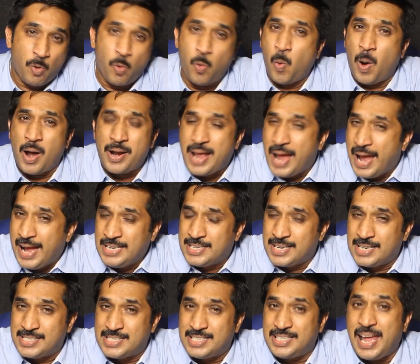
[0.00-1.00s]
Who are
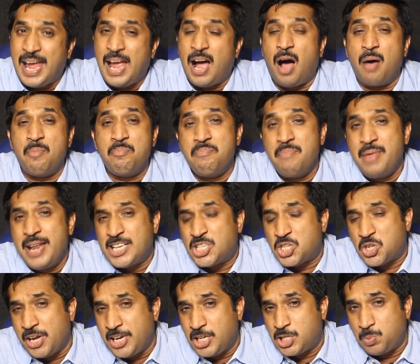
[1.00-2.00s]
angels? They are
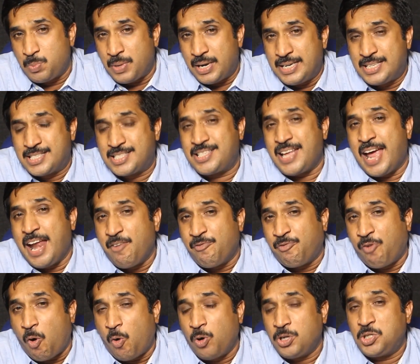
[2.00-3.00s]
ministering spirits sent
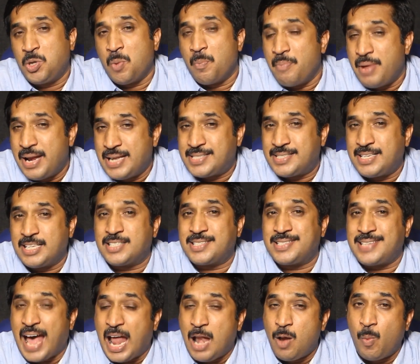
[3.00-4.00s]
forth to minister
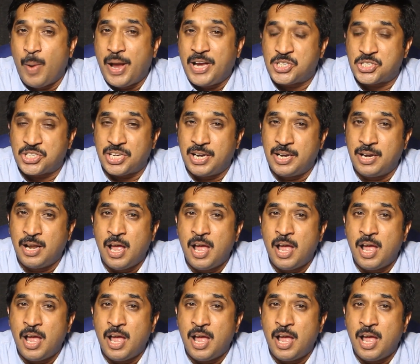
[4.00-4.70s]
salvation